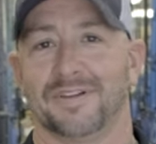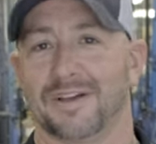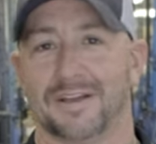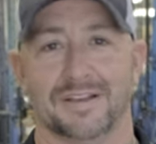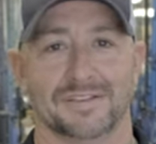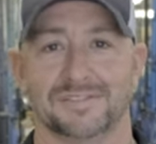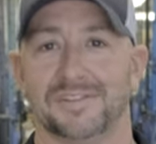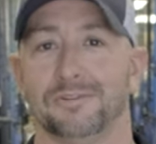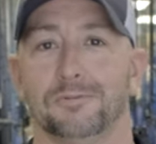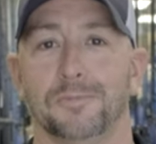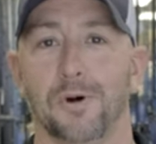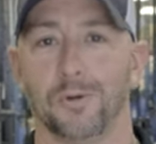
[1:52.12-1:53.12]
uh, a
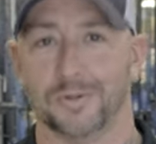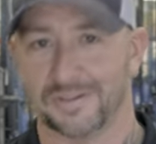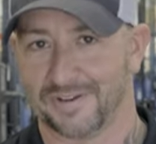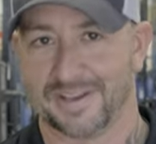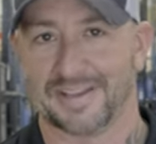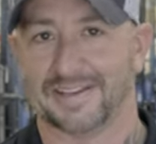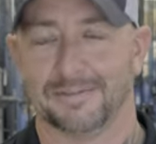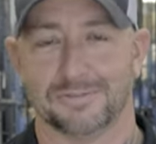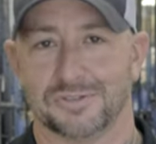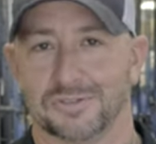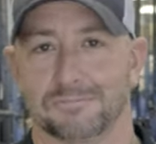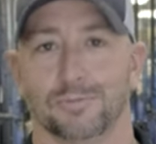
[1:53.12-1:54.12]
steel pole in your hand. It was
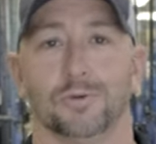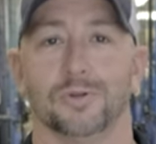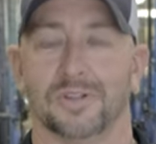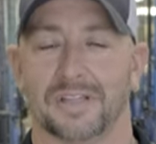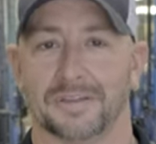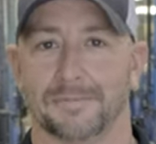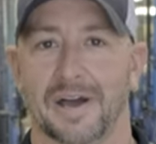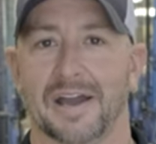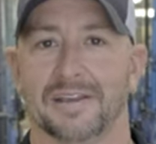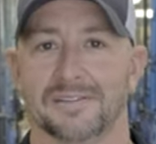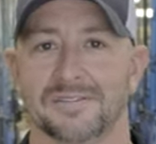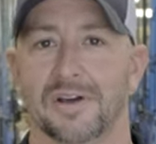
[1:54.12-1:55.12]
just brutal on the
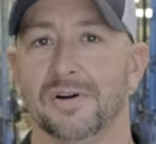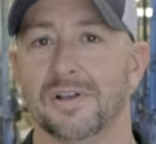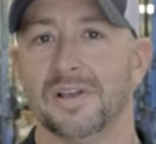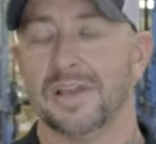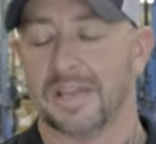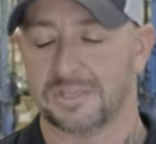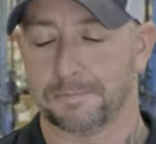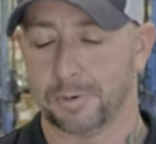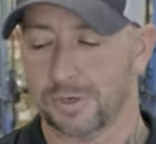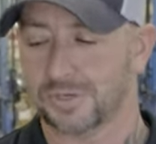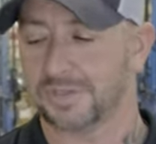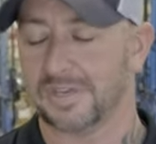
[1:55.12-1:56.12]
body. So it's
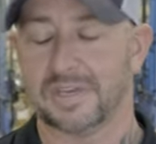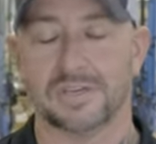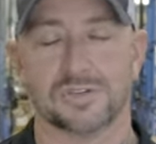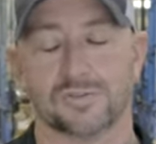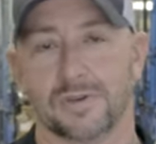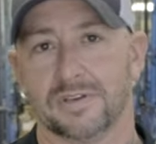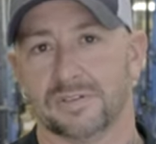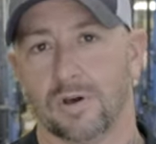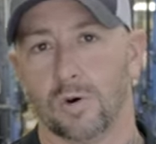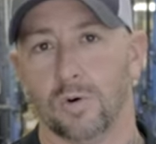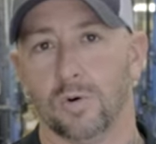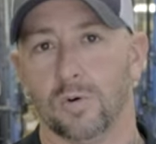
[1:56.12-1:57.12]
pushed the industry as a
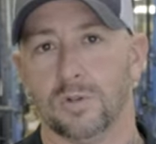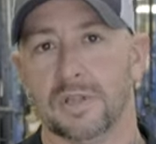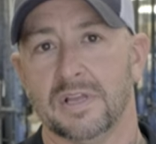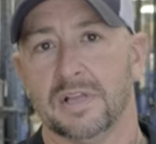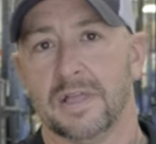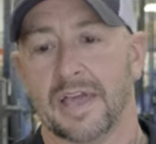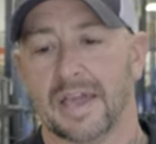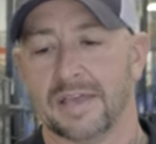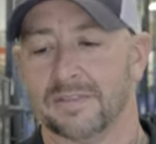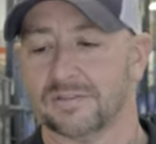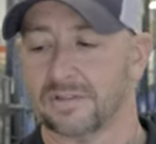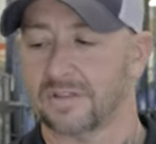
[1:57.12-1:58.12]
whole, and
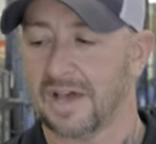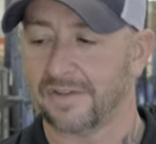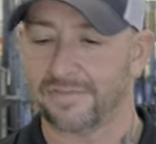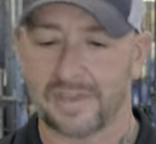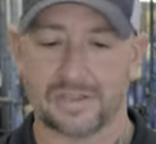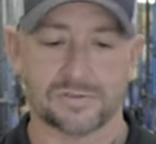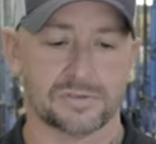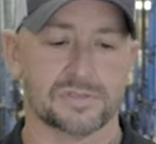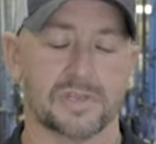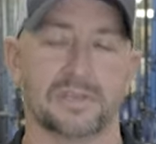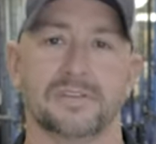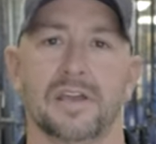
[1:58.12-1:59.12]
there's a lot of
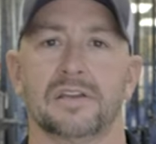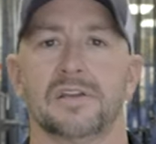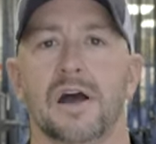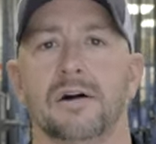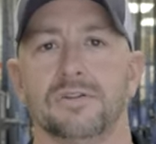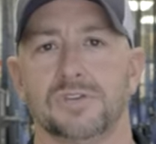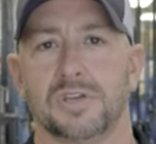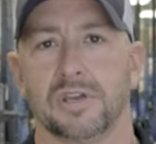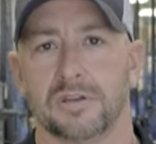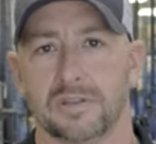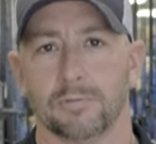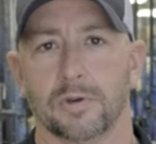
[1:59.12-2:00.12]
interesting technology
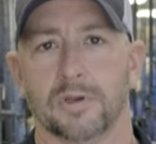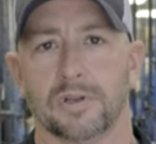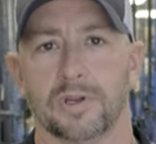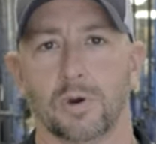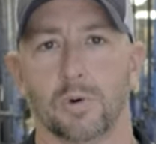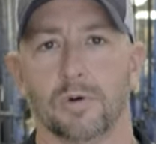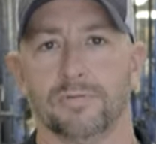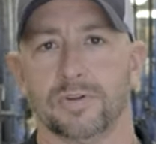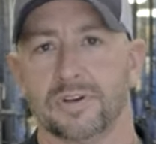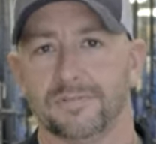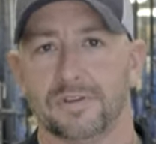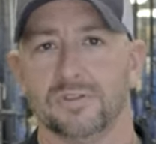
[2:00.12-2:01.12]
here that we're going to go over
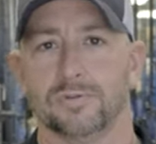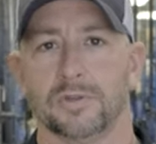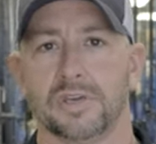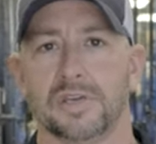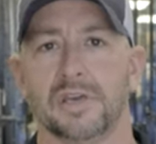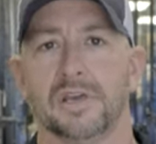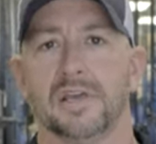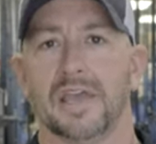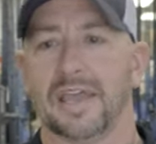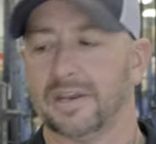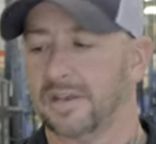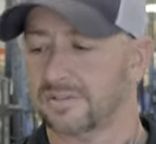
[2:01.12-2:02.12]
individually
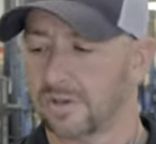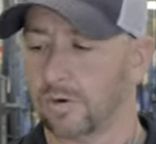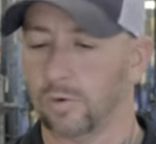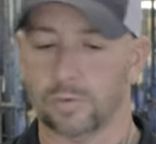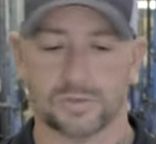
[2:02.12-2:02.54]
and as a whole,